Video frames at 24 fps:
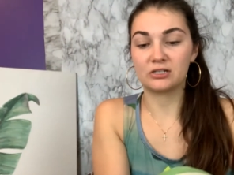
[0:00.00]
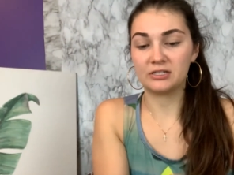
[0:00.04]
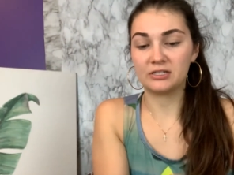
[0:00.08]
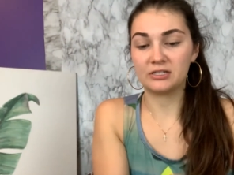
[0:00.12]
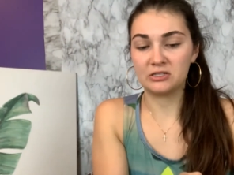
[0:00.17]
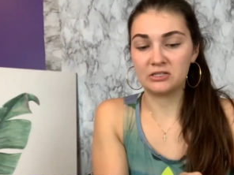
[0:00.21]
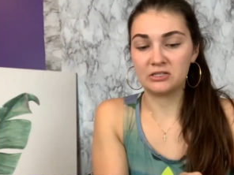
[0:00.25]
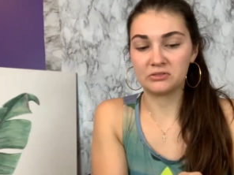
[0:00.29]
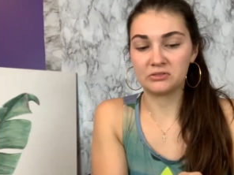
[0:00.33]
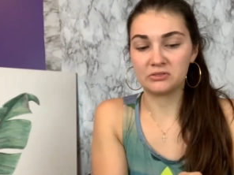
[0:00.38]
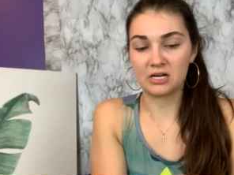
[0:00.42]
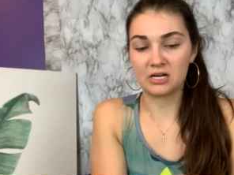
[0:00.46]

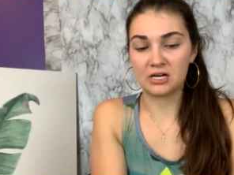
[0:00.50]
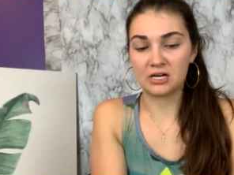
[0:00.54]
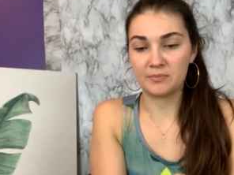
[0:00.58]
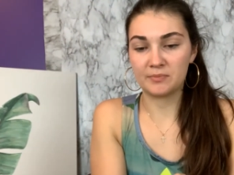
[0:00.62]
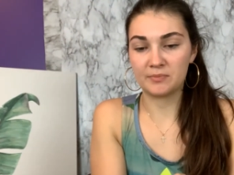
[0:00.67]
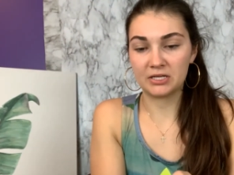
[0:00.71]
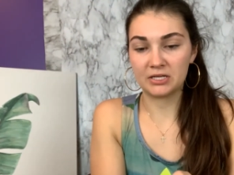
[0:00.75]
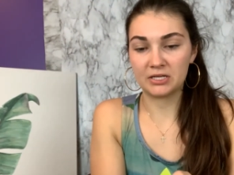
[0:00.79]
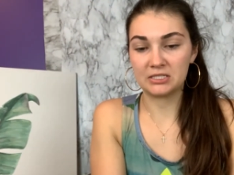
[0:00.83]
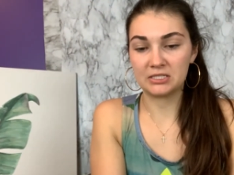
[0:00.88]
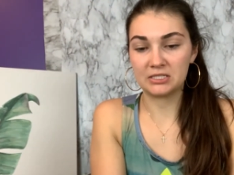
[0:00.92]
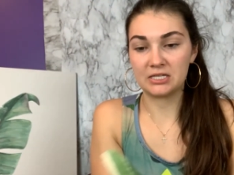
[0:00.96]
clean those up
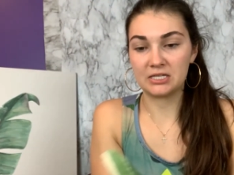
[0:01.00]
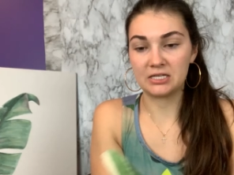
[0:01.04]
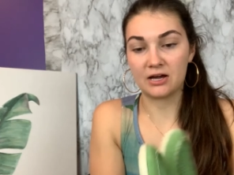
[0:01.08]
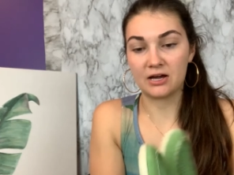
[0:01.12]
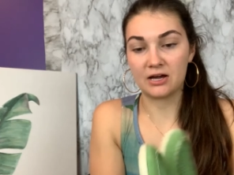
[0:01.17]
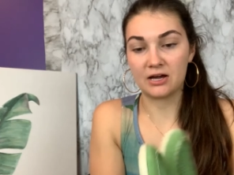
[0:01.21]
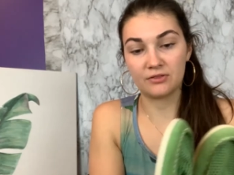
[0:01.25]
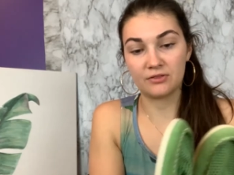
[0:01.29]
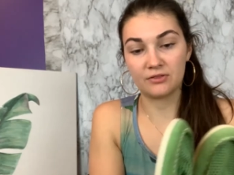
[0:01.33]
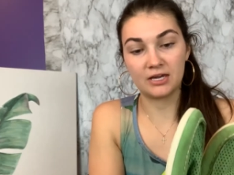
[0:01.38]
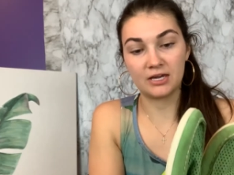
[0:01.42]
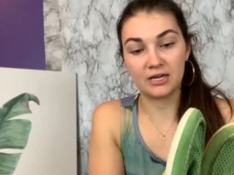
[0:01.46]
and see
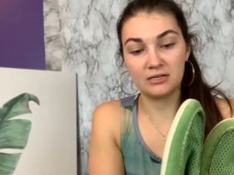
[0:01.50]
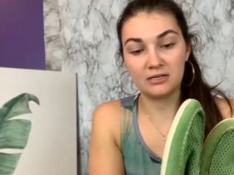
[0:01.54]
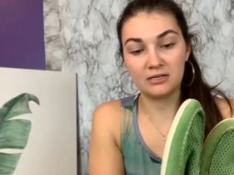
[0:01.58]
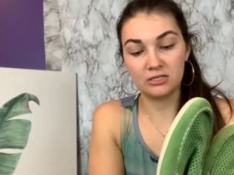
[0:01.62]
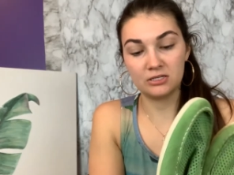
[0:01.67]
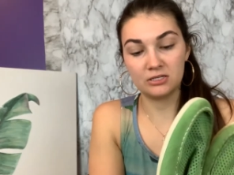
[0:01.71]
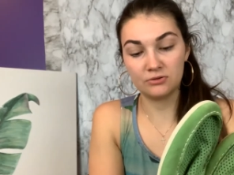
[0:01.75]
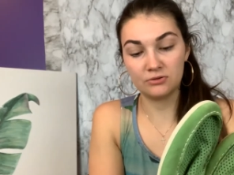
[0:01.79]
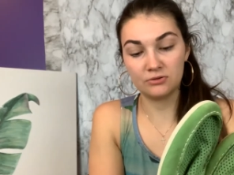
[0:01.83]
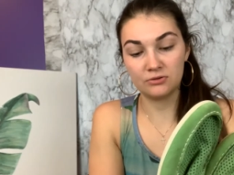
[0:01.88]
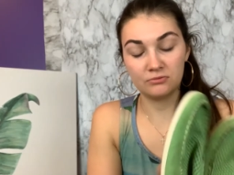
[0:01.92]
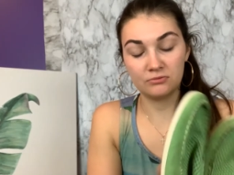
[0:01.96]
how they
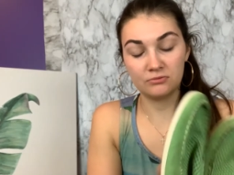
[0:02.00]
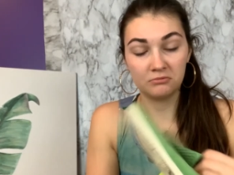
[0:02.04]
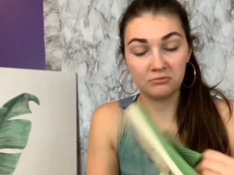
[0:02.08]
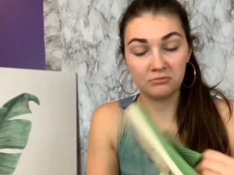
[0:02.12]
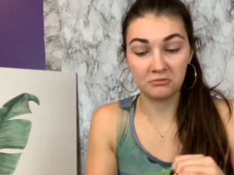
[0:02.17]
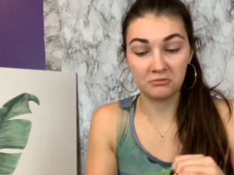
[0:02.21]
do.